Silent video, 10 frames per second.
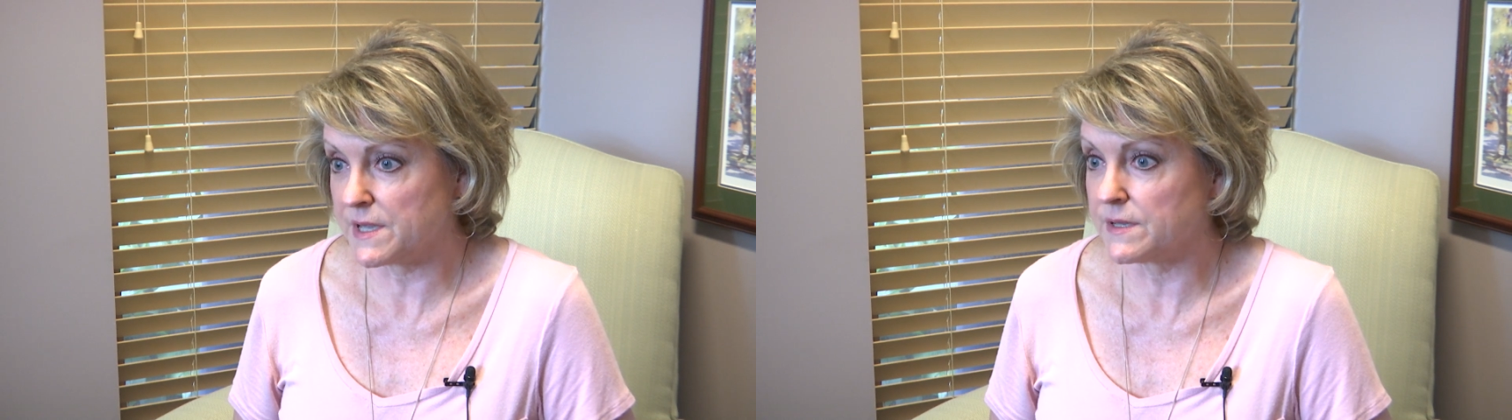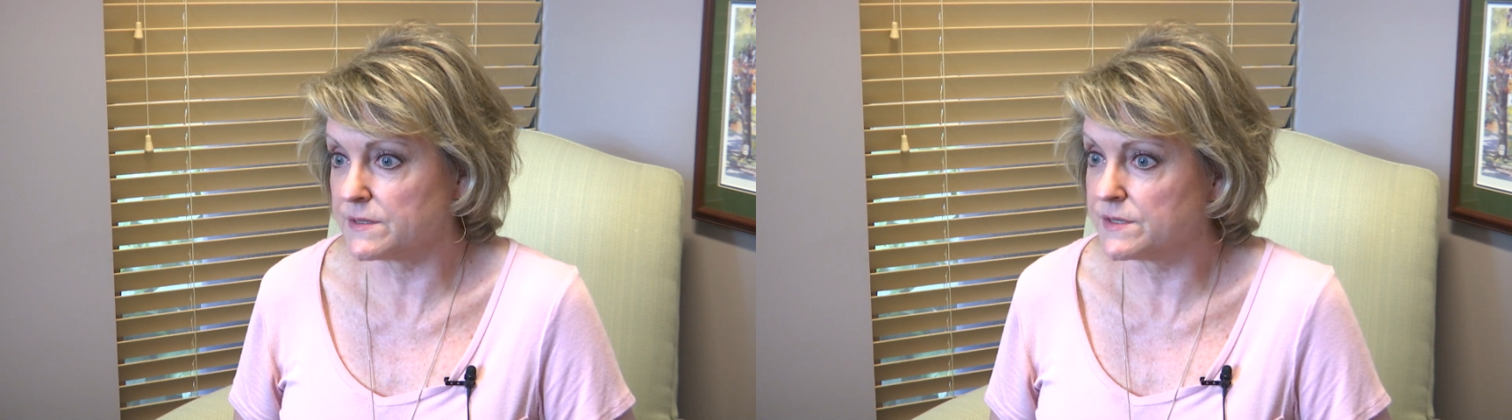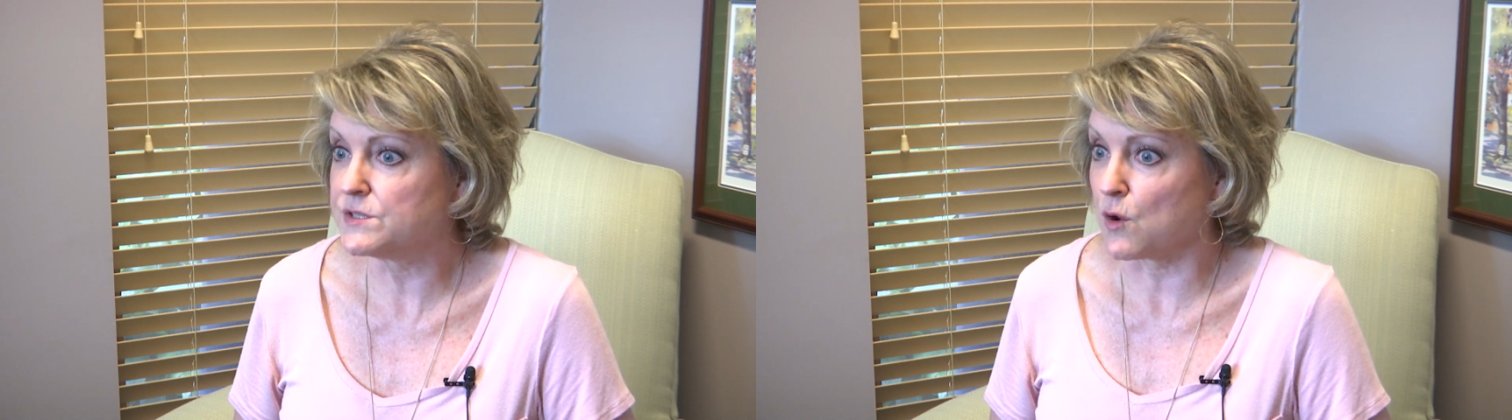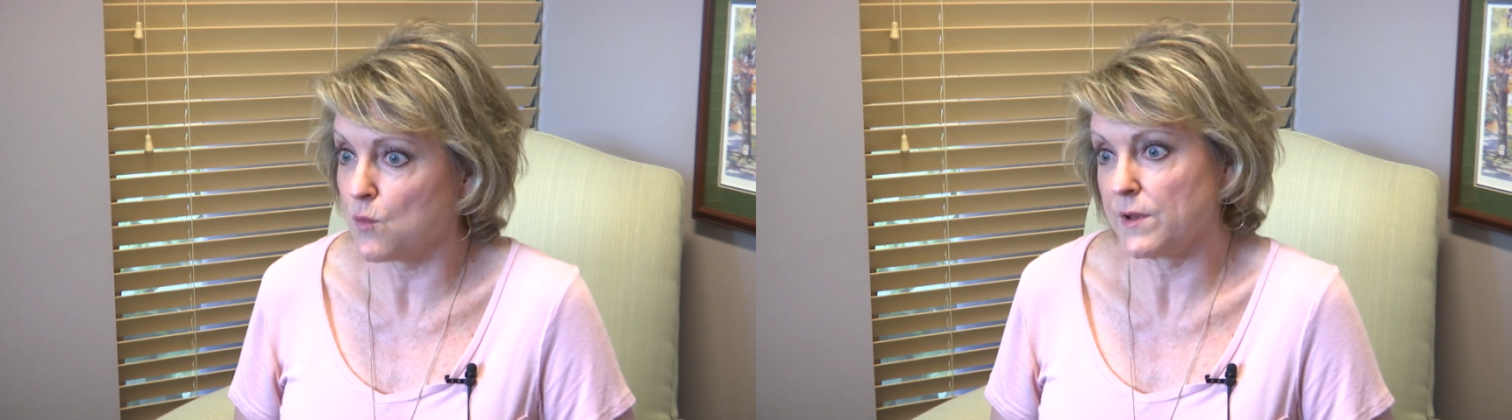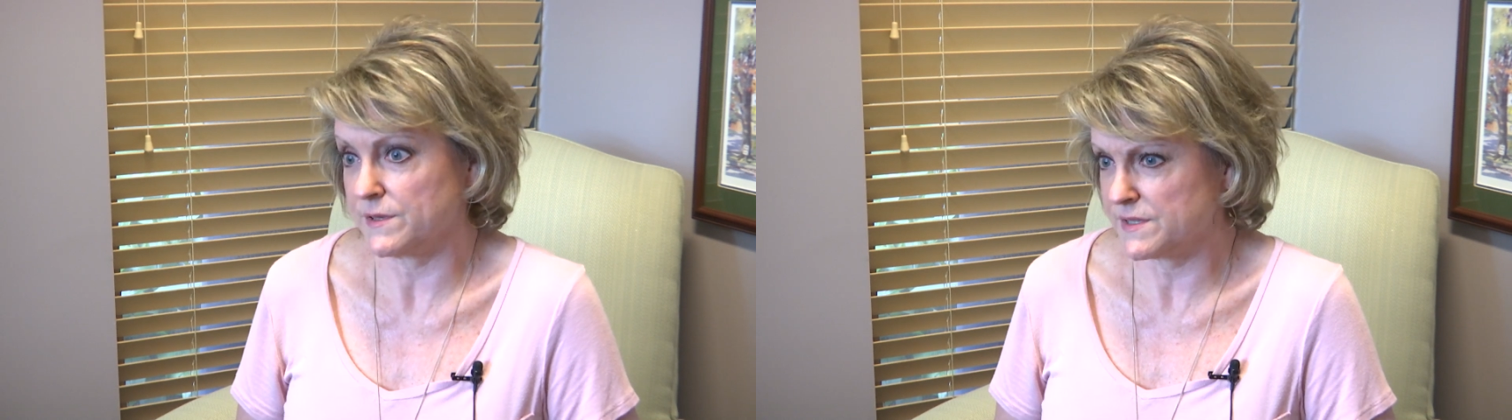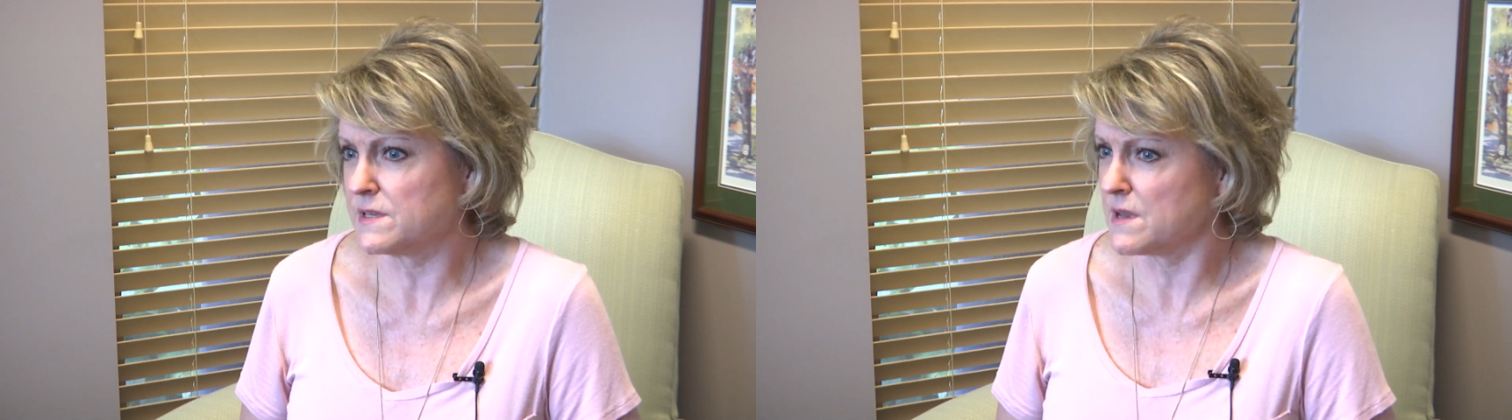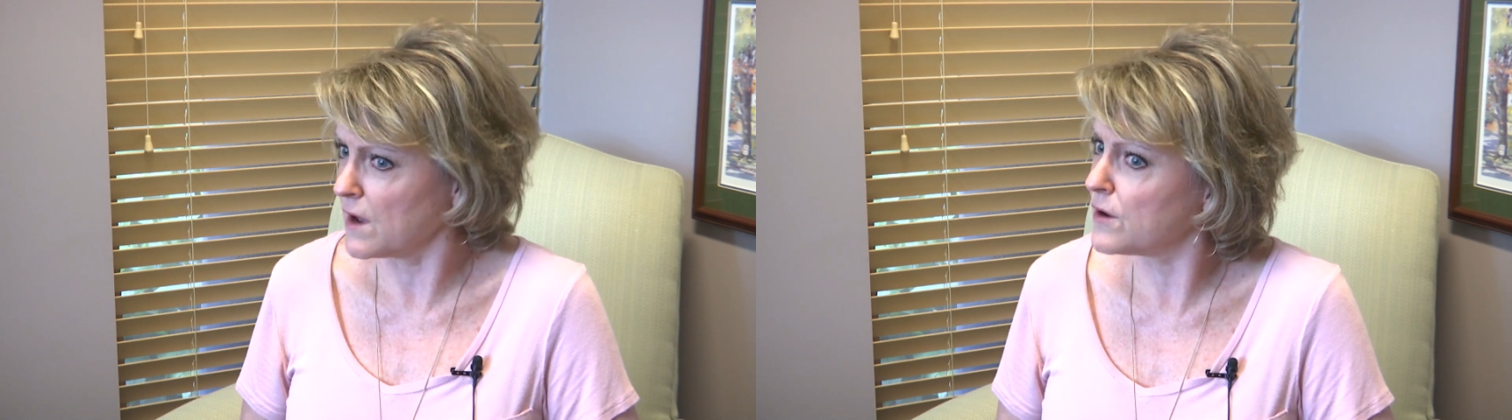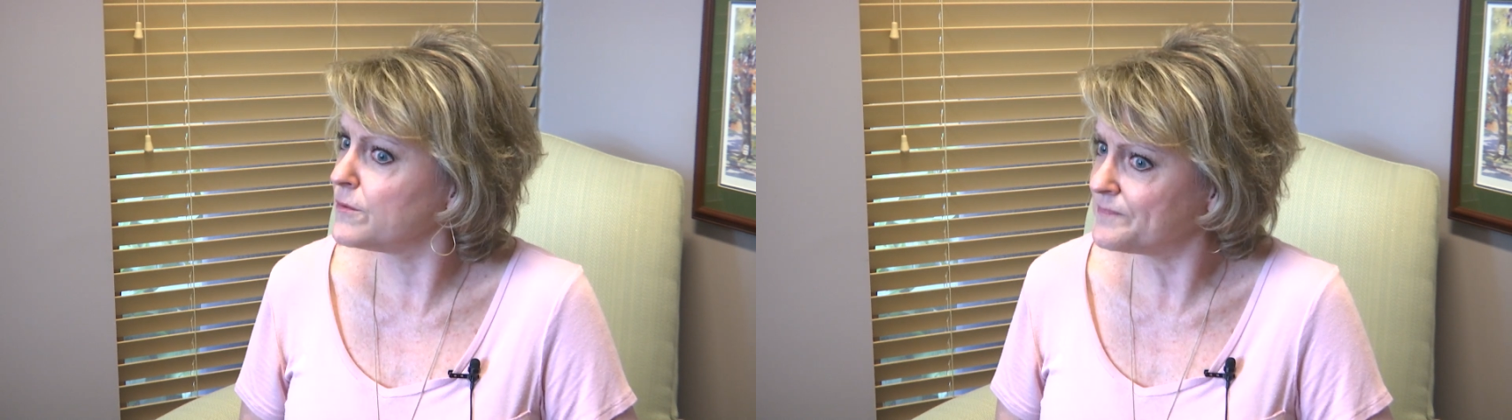kids don't want us to
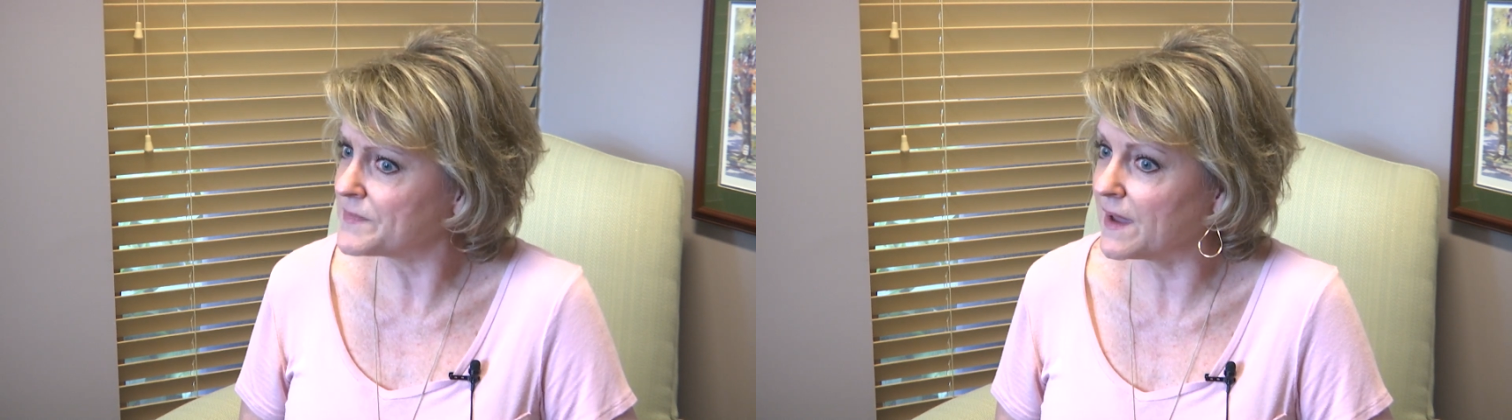know.